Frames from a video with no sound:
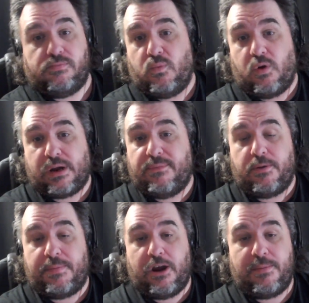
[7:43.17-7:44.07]
working for
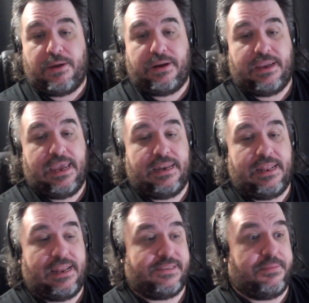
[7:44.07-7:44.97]
Paramount again,
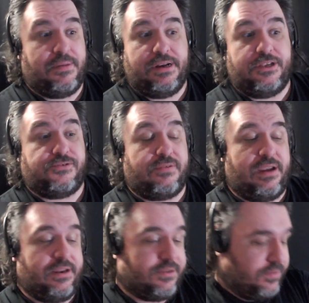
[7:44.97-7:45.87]
unless the money's right,